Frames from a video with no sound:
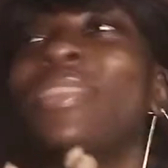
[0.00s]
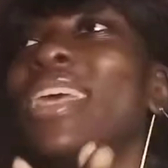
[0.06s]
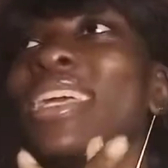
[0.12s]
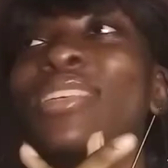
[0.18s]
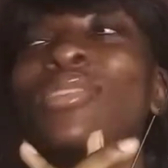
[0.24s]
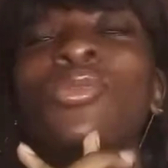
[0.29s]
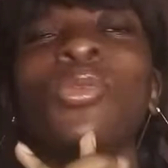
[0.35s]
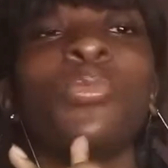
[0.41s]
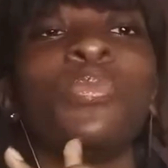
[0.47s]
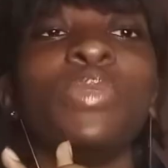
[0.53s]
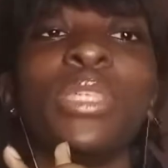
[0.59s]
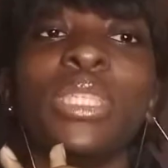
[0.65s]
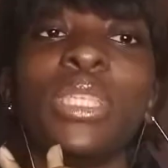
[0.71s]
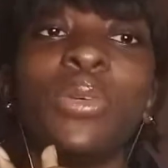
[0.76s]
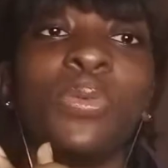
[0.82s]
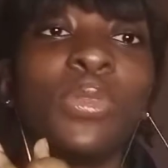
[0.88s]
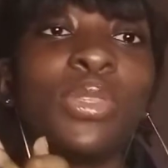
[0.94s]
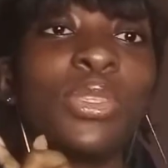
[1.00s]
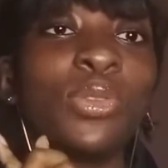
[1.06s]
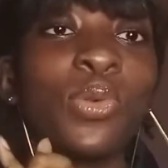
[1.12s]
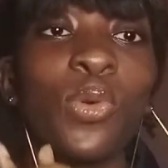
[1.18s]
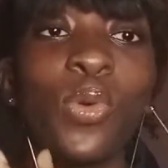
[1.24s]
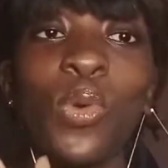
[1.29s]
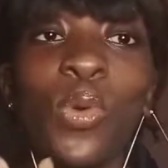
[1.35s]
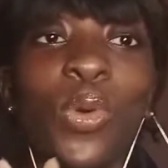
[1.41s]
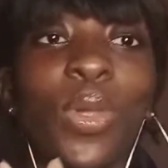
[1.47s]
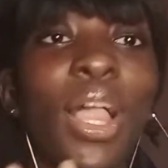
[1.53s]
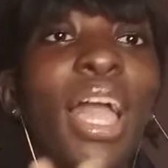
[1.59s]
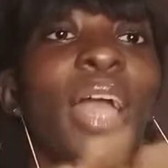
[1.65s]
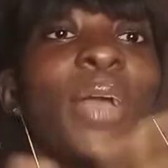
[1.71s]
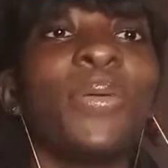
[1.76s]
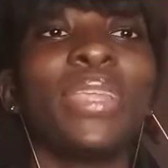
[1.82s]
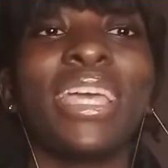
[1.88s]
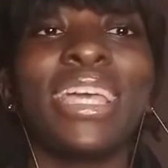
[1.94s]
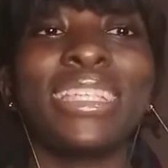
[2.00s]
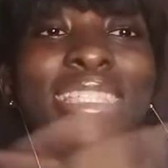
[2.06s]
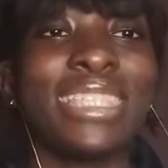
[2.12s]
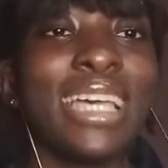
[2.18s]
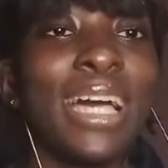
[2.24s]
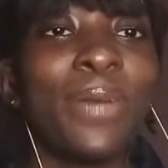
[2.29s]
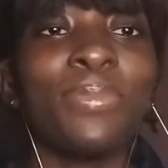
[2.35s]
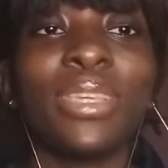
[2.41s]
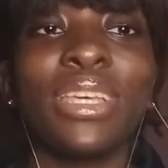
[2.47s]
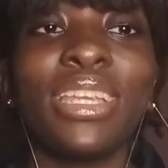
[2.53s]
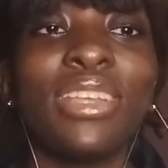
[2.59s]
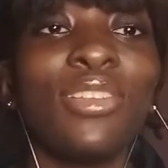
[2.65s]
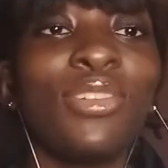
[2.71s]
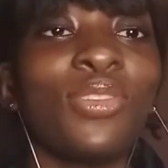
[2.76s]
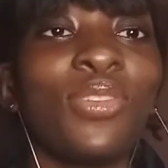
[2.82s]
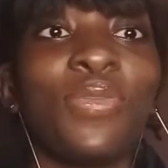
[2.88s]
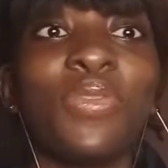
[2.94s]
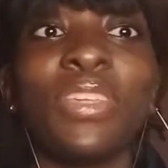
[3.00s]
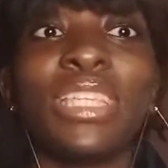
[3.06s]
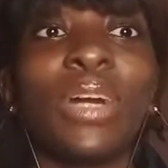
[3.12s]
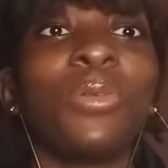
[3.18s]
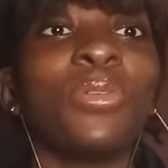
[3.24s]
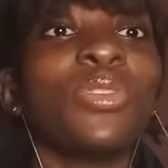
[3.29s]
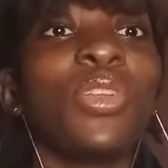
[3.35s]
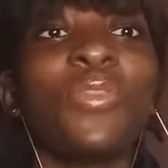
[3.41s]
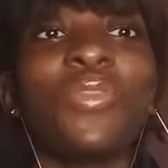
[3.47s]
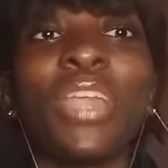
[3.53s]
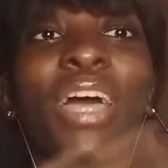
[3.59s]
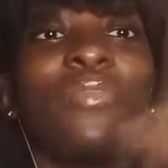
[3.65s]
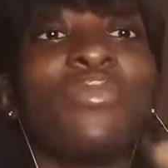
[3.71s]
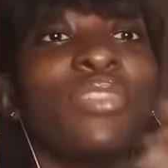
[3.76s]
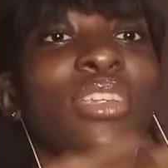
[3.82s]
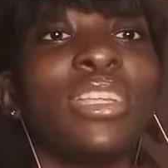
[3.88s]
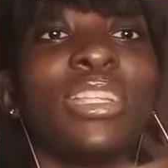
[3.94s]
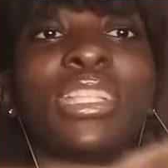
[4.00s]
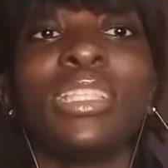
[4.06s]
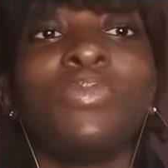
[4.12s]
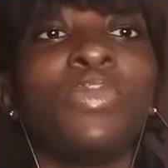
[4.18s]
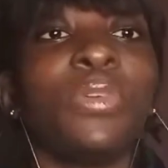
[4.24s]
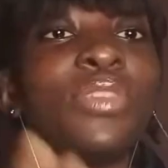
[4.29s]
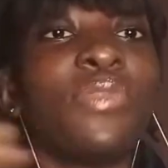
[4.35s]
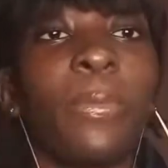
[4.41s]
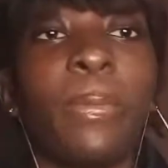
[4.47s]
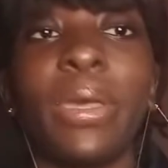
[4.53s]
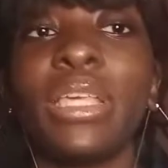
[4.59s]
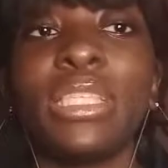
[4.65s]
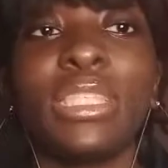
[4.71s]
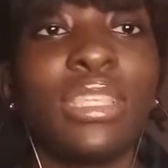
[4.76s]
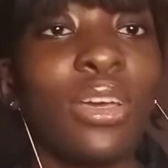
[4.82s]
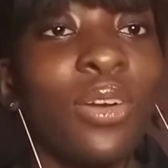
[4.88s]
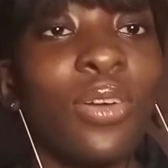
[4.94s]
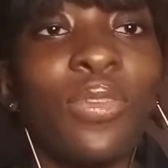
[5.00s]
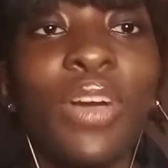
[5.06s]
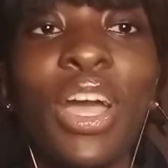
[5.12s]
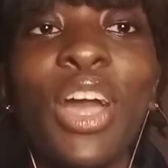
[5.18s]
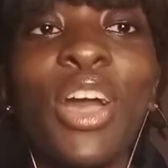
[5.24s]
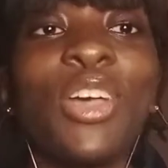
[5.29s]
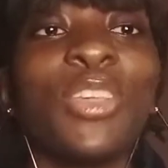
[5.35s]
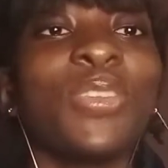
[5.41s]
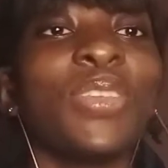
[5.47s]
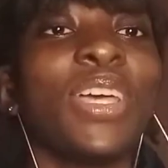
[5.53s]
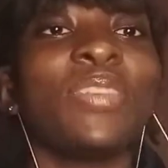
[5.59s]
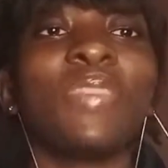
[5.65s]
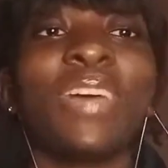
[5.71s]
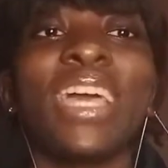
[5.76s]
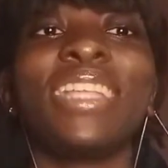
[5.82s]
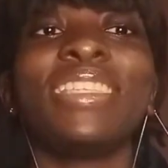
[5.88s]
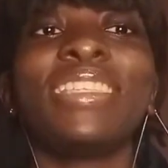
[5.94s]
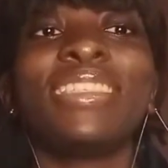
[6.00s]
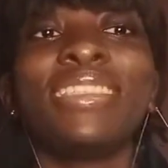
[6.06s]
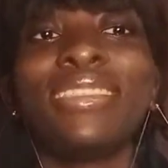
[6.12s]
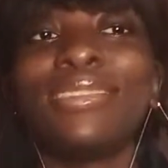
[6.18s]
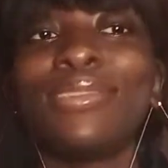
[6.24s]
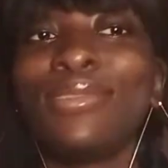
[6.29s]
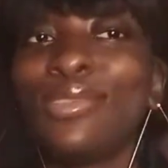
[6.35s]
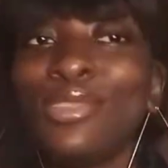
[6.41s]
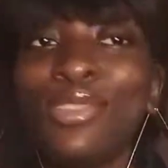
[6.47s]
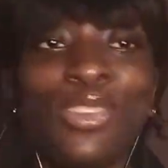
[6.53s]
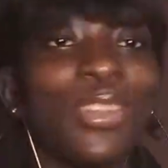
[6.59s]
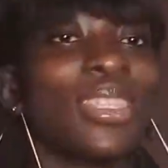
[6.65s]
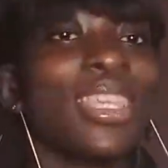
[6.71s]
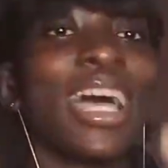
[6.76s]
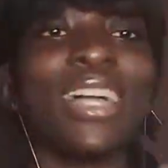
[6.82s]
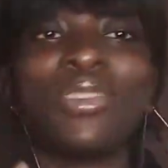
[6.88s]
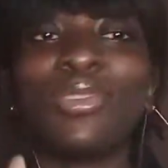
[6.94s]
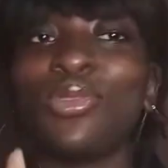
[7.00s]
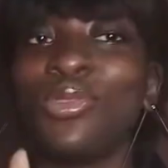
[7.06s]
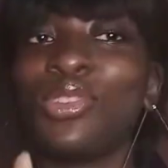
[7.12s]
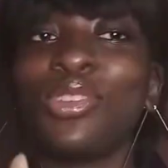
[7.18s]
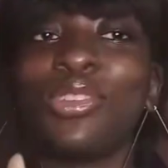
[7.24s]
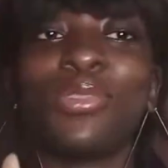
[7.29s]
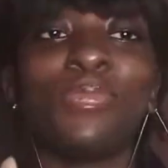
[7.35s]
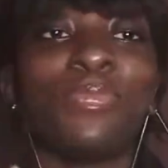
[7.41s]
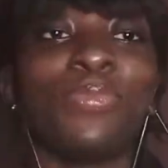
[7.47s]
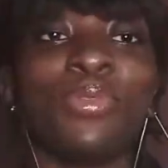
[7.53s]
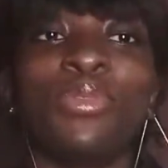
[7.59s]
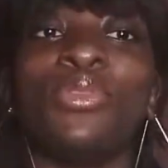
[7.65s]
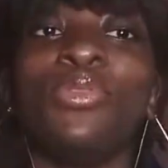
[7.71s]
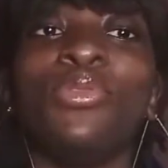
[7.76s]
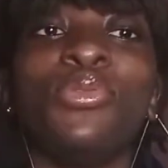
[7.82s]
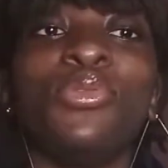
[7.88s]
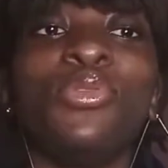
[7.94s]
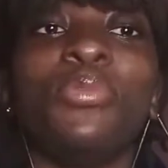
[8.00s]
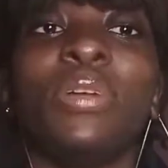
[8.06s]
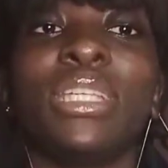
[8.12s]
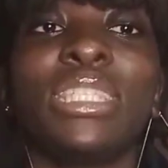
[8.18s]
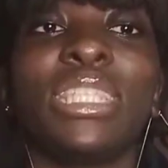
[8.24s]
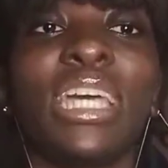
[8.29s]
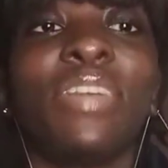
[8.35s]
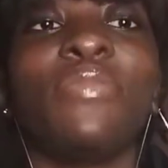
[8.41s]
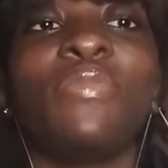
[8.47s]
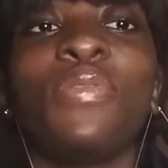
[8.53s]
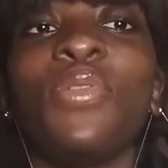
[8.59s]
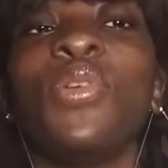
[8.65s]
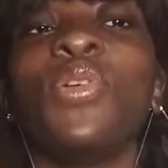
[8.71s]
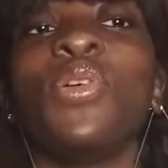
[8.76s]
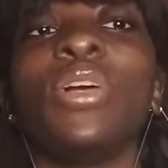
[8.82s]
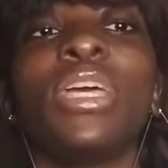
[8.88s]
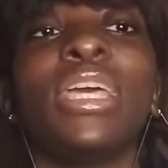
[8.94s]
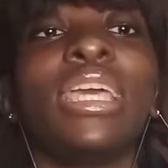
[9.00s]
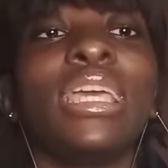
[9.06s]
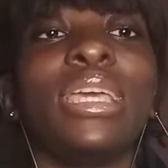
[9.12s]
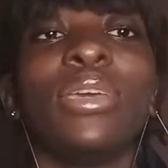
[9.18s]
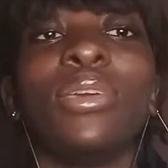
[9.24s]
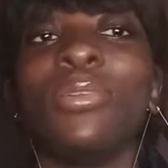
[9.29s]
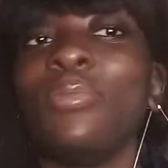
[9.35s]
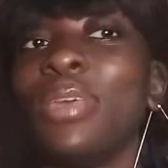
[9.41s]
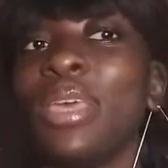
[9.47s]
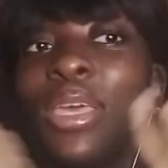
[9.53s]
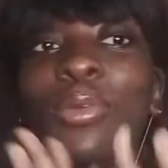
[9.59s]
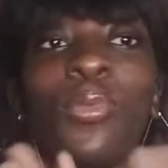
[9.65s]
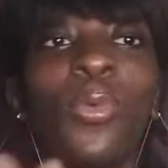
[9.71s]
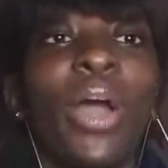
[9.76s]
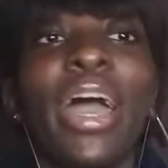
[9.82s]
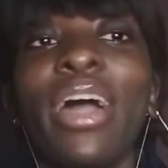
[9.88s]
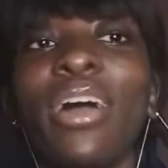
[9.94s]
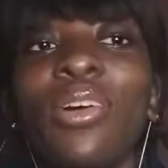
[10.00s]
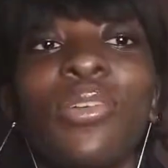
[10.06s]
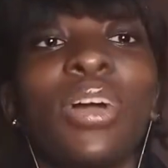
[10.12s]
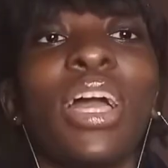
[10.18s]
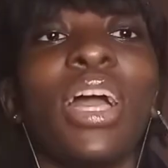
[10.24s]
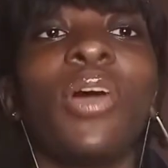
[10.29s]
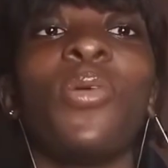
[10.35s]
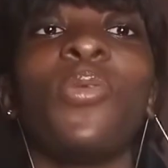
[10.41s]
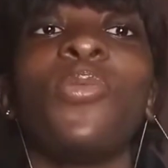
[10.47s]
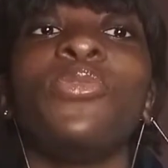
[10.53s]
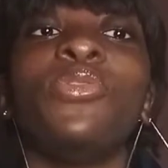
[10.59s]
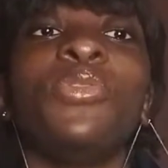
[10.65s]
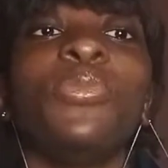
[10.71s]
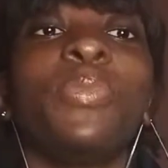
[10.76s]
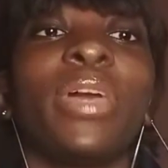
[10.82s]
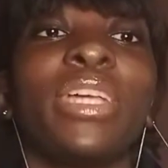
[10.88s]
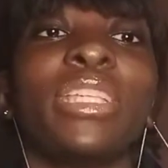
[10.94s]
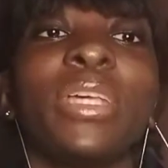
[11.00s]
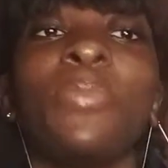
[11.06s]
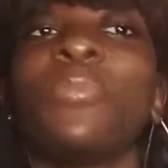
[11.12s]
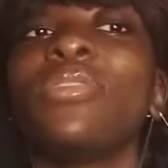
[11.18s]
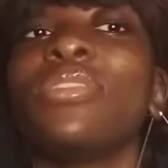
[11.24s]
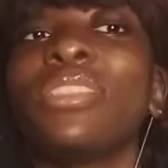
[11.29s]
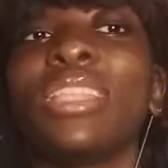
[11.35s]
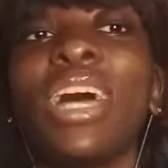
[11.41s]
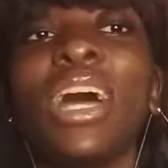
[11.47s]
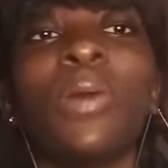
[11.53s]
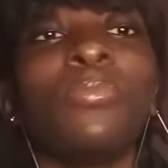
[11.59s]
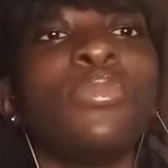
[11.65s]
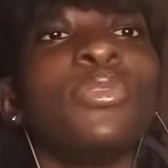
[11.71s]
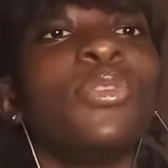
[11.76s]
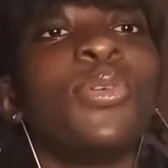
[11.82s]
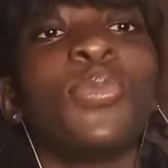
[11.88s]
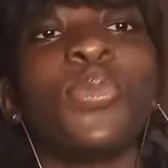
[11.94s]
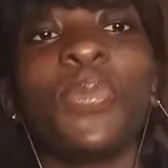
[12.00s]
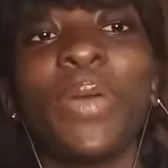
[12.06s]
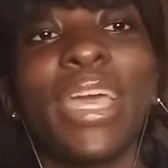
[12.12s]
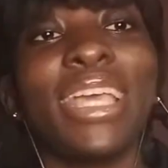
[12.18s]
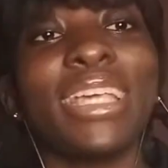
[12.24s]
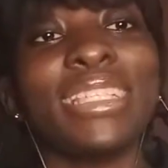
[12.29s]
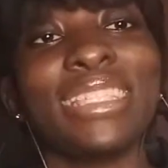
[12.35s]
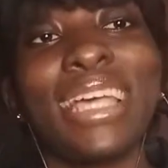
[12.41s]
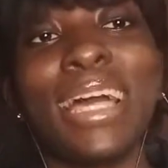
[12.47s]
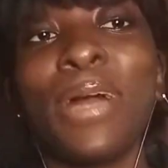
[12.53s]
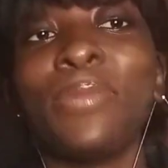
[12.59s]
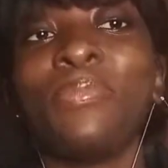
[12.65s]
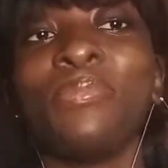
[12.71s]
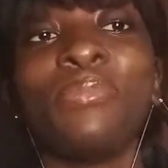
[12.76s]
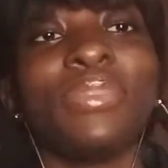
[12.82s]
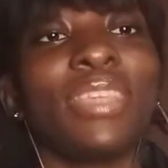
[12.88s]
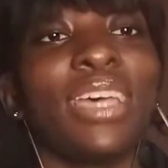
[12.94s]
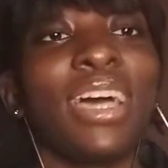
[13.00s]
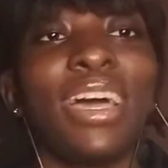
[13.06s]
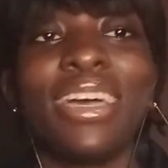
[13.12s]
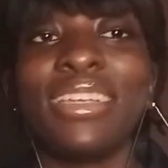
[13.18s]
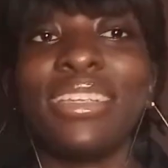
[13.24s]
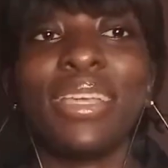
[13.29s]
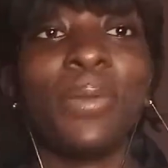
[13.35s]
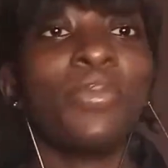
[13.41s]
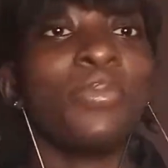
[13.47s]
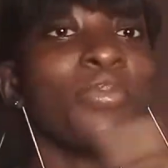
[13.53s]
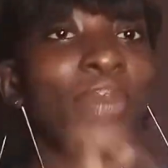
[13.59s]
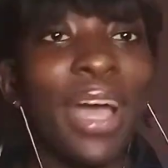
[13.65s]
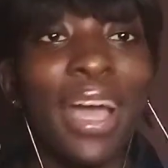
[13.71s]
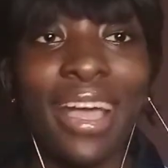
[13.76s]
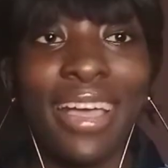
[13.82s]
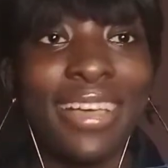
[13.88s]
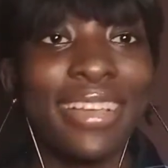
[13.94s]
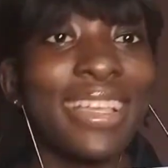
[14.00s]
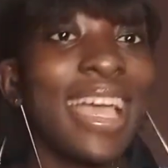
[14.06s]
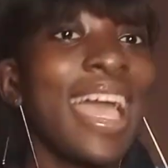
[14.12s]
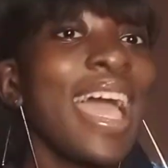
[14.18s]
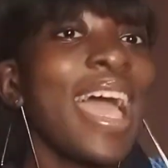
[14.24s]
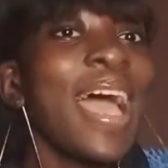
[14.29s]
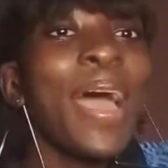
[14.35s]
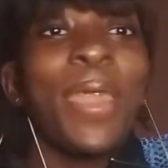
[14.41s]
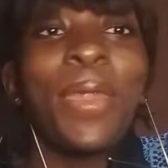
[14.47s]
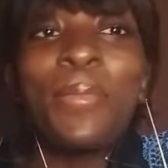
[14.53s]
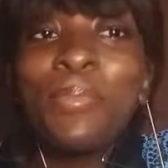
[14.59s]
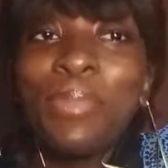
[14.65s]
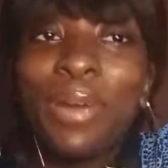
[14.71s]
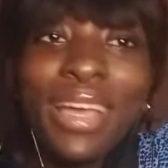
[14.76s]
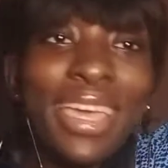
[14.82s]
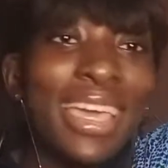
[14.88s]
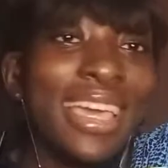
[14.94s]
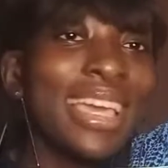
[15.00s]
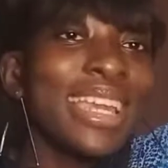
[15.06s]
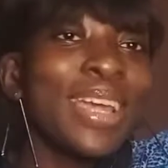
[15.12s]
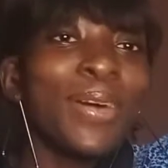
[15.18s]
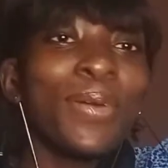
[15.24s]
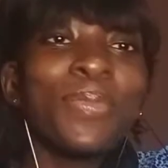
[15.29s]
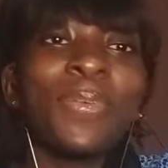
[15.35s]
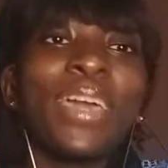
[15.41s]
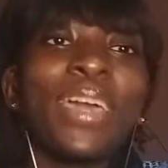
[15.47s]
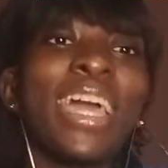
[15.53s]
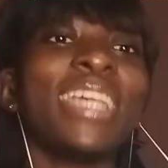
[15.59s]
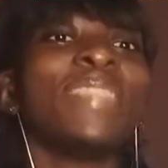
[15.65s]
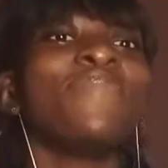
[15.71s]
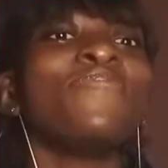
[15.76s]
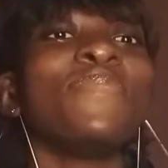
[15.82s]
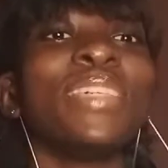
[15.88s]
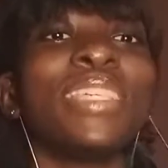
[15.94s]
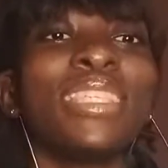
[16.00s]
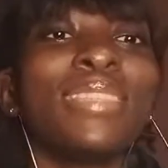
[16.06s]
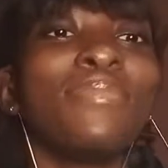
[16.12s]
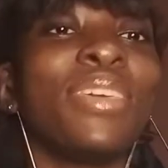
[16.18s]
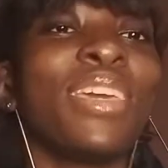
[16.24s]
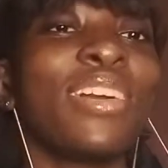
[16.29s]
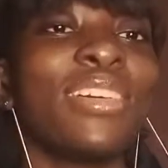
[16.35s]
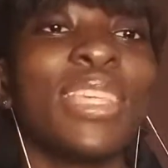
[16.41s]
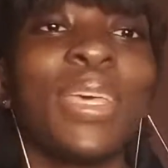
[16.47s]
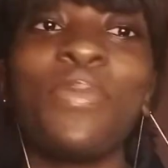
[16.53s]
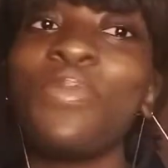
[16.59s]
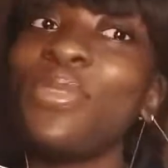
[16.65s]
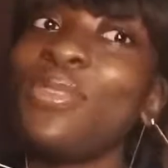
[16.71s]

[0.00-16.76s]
busy with school, the exams, and a lot of things. I was not even having any space for myself, so that's why it's just had to just put YouTube aside for a while during my exam. But now I'm done with my exams and I'm back again. I hope you guys missed me, because I